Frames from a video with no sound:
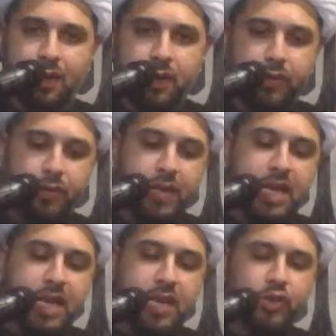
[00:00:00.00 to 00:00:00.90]

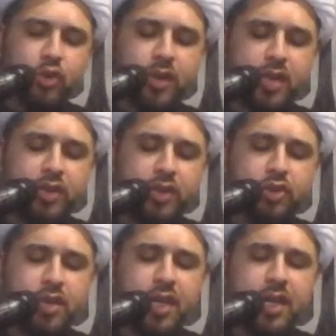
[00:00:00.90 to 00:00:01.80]
3
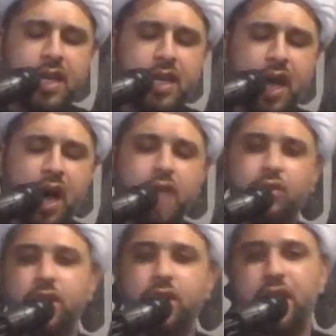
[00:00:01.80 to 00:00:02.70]
traditionally
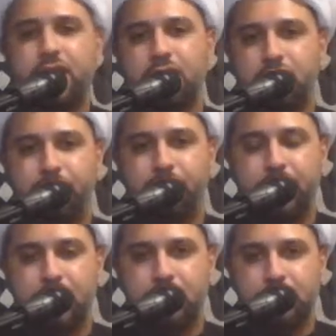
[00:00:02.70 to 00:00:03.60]
unrelated
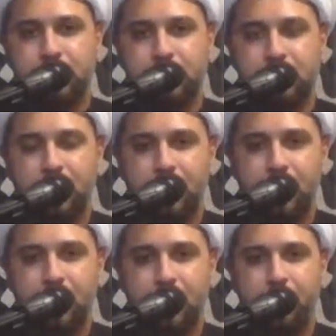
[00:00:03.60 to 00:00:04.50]
fields.
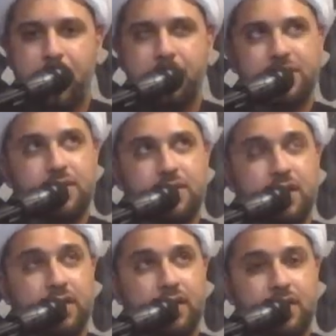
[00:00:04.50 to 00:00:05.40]
Imam
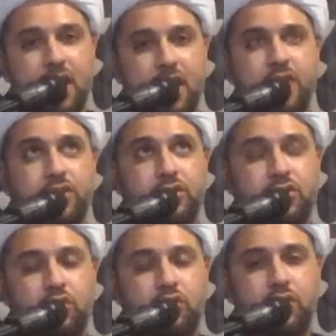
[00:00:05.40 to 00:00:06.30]
Sadiq nurtured
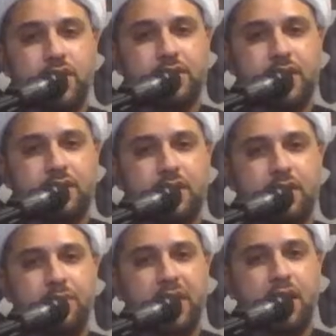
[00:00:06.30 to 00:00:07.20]
students that
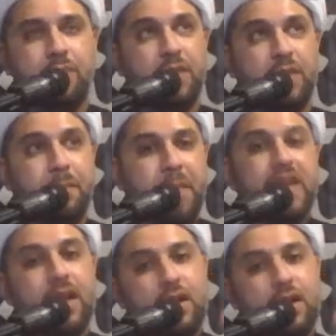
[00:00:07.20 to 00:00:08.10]
they become the
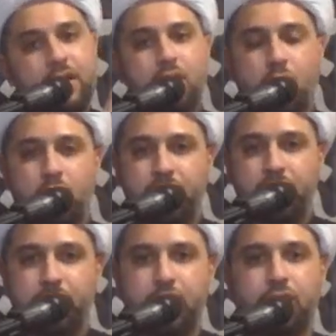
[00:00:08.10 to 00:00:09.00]
pinnacle in all
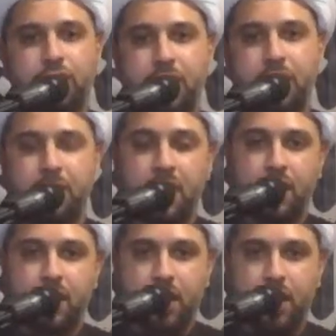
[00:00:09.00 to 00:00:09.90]
3 of them.
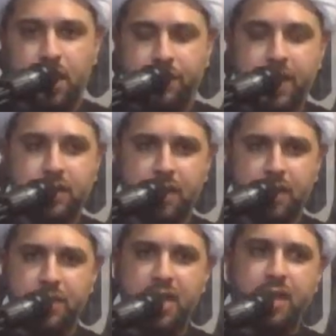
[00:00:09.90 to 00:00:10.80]
In fact,
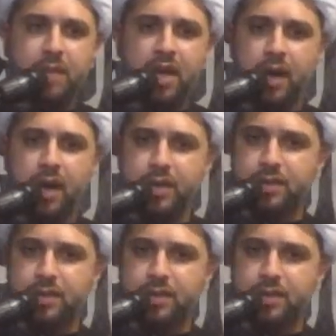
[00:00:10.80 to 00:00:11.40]
Abdullah ibn Hariz